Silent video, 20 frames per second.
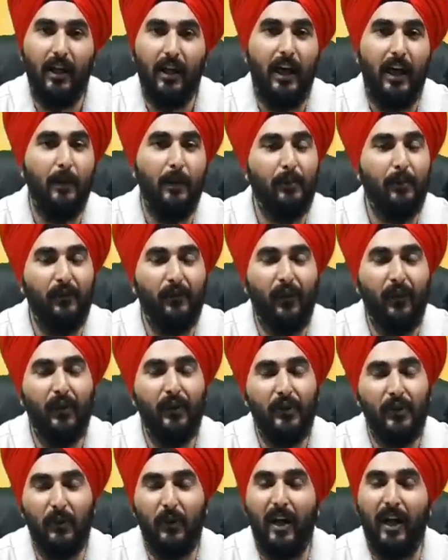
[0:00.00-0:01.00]
I prefer
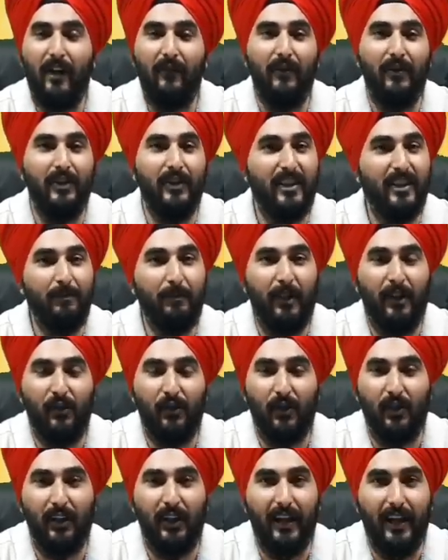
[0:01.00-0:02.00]
to have a
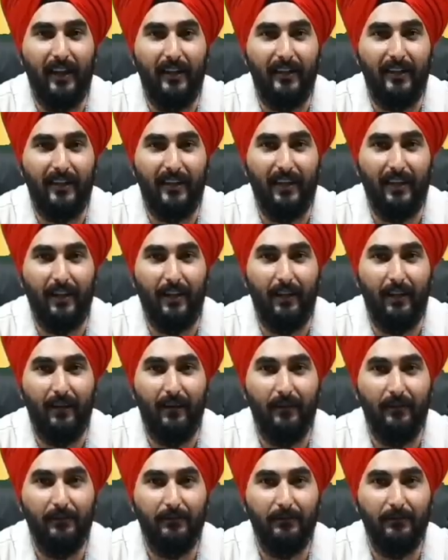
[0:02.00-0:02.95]
special hairstyle.